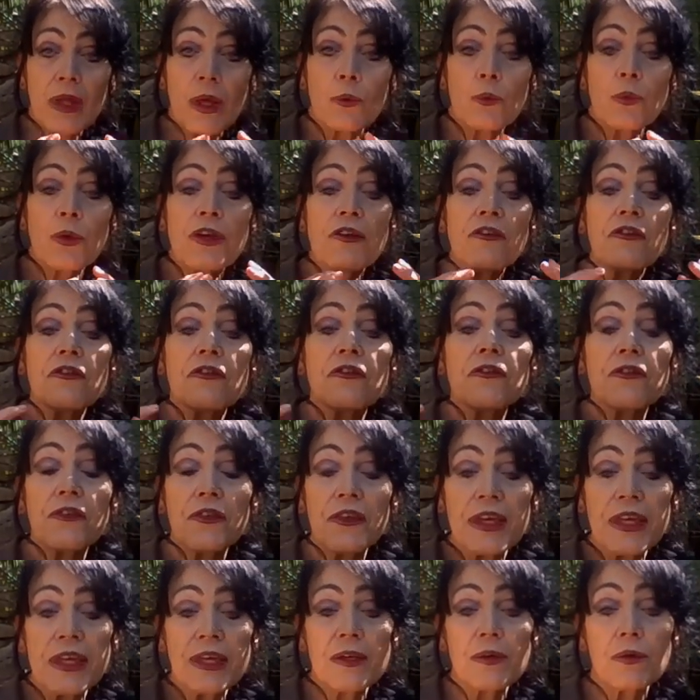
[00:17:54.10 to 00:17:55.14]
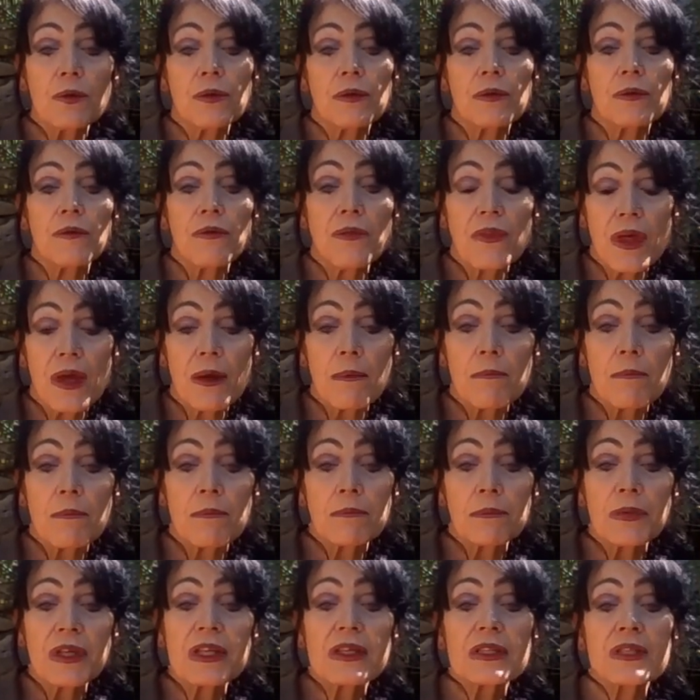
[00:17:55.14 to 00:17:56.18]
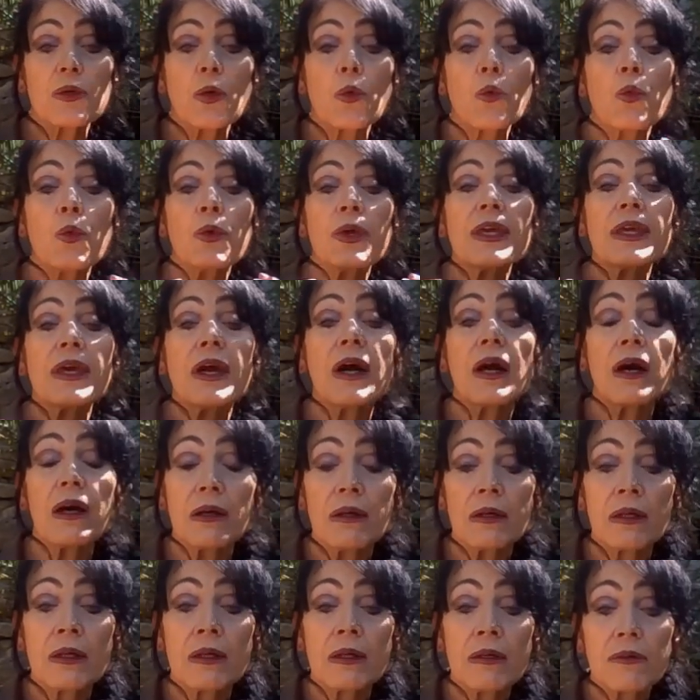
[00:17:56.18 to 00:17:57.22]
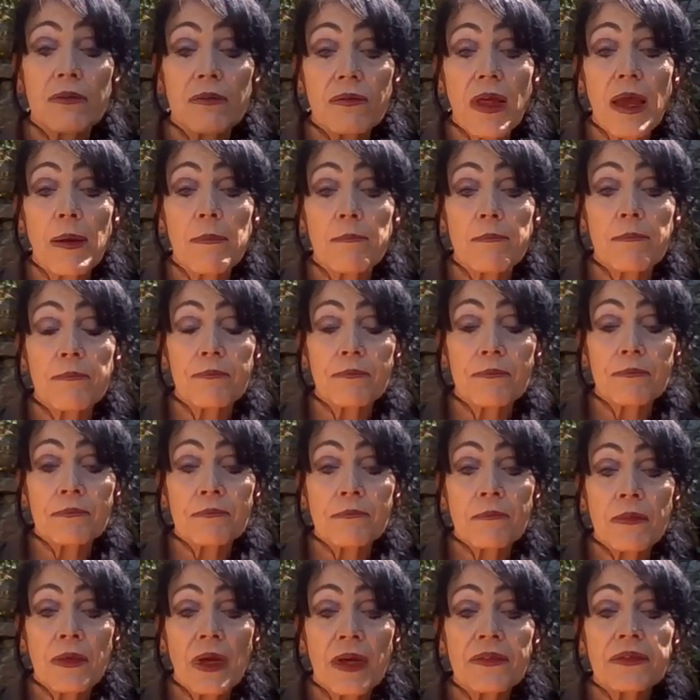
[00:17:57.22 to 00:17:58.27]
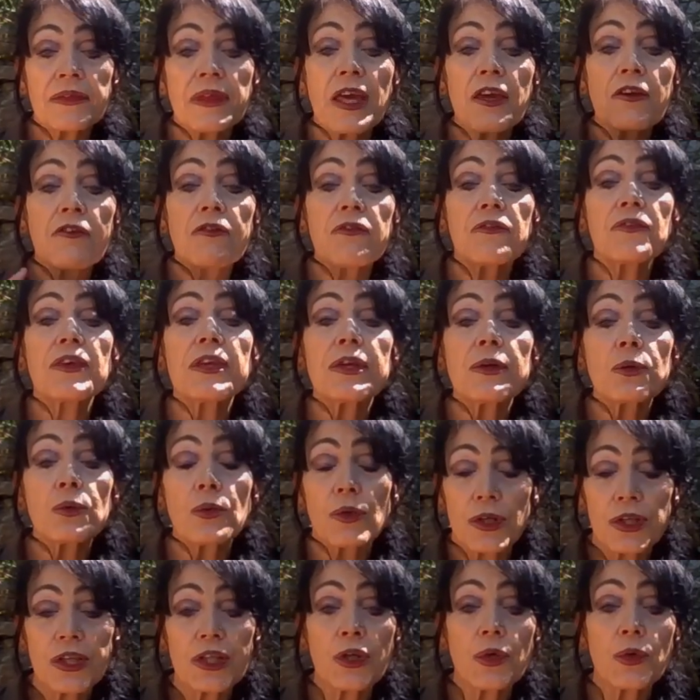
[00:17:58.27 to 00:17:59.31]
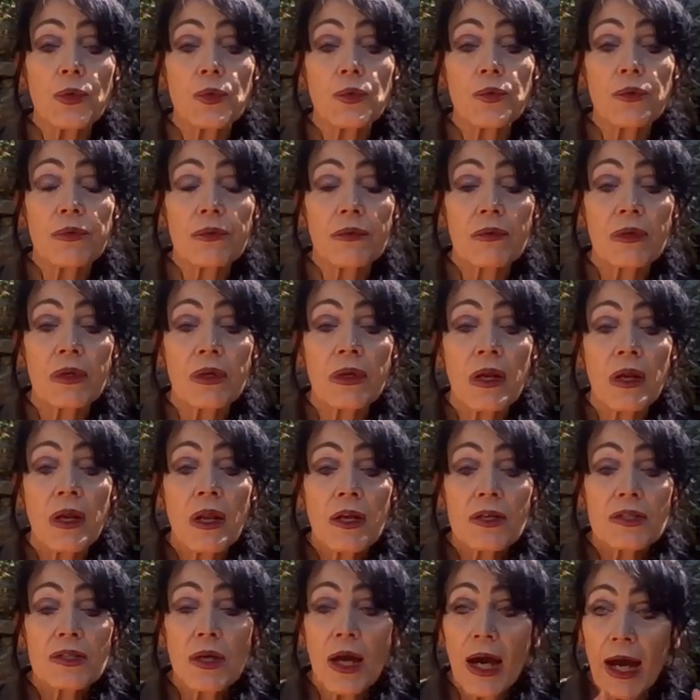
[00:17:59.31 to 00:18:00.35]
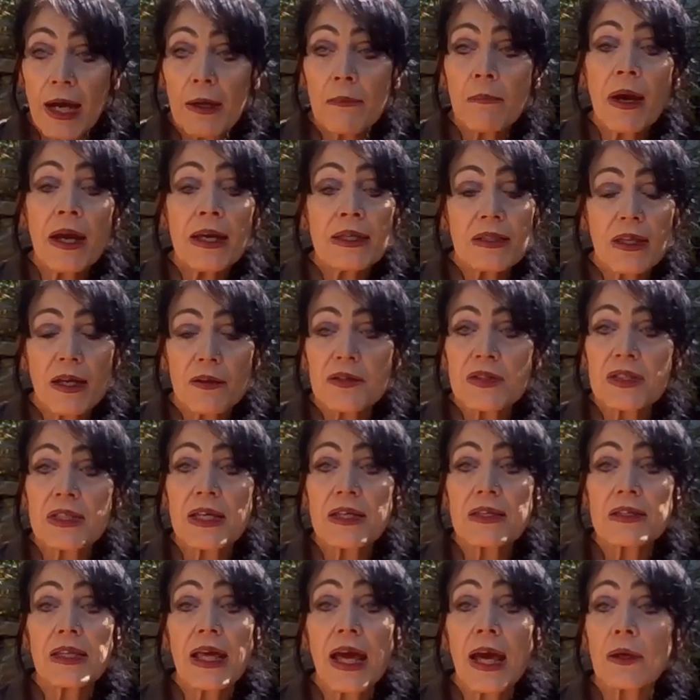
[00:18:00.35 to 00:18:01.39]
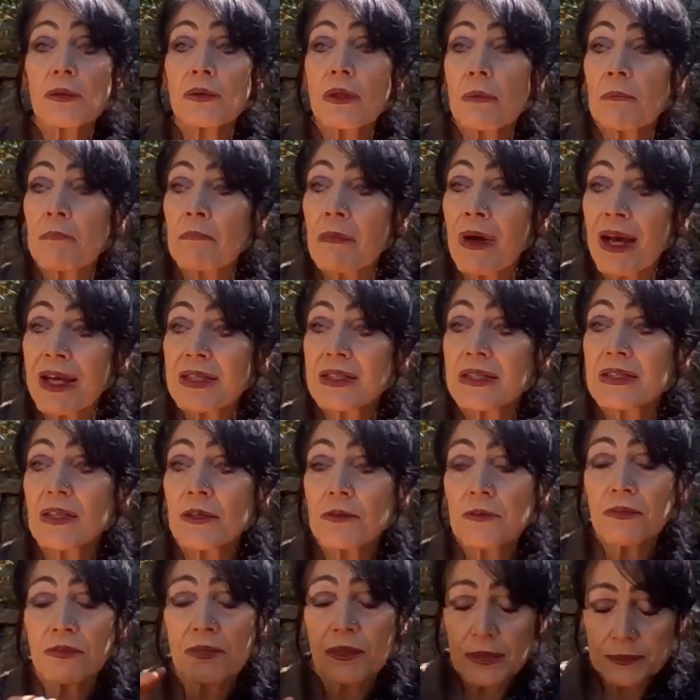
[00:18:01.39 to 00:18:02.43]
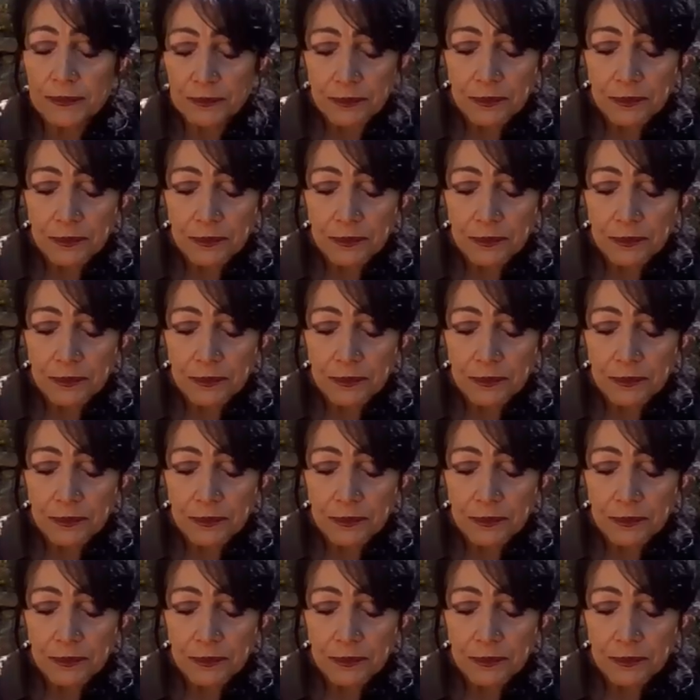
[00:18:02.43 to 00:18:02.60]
We feel them because we are them, and they feel you. So I might have sent out a massive